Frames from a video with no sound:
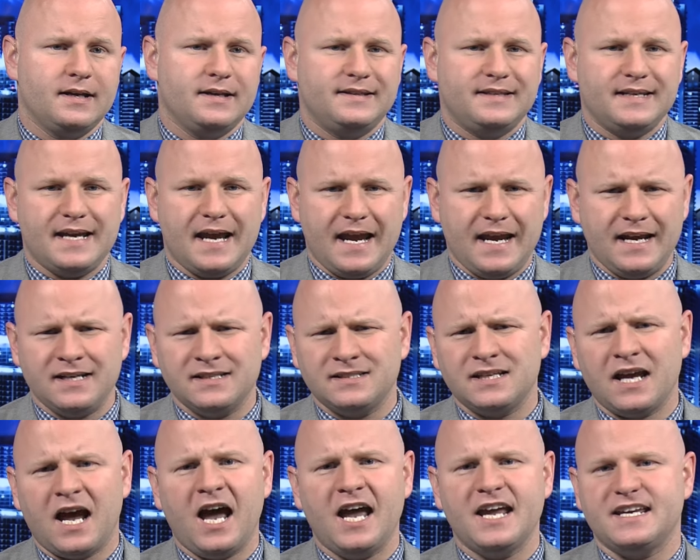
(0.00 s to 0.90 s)
The
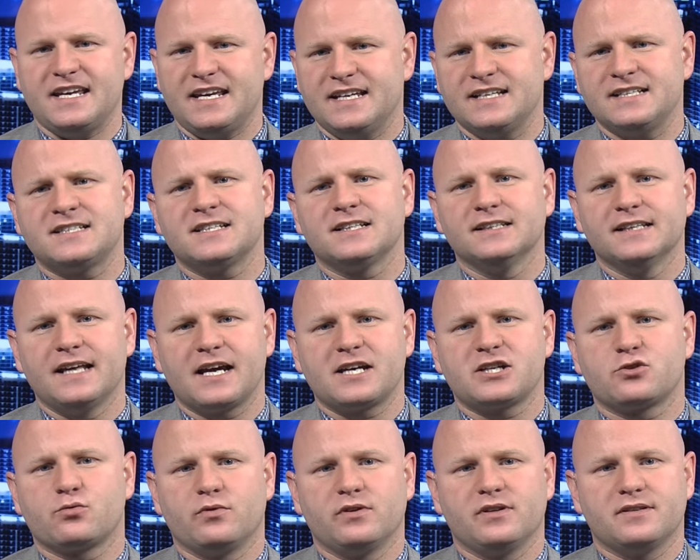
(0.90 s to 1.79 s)
anti
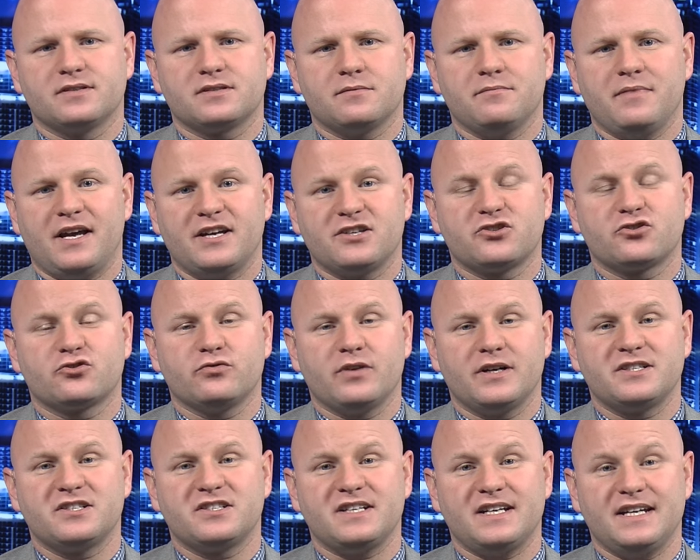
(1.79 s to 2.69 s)
intellectualism has
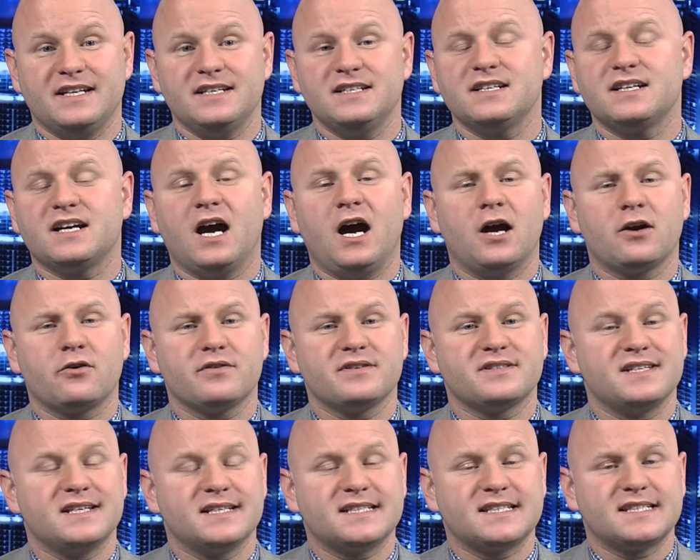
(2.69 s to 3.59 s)
stretched into
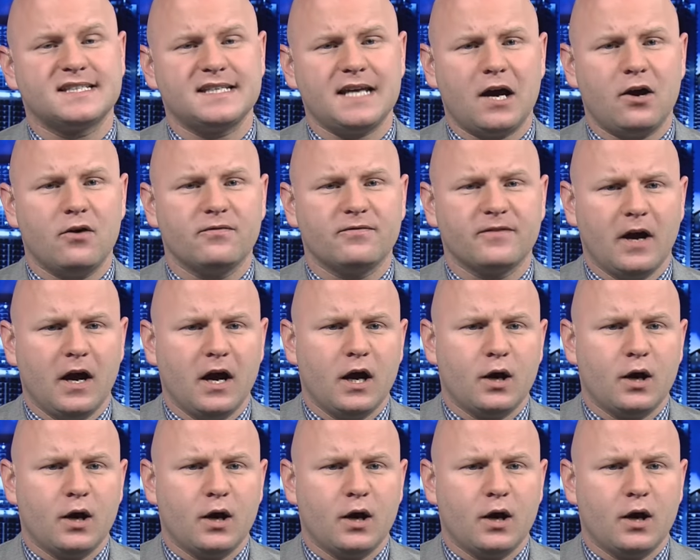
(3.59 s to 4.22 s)
Congress itself,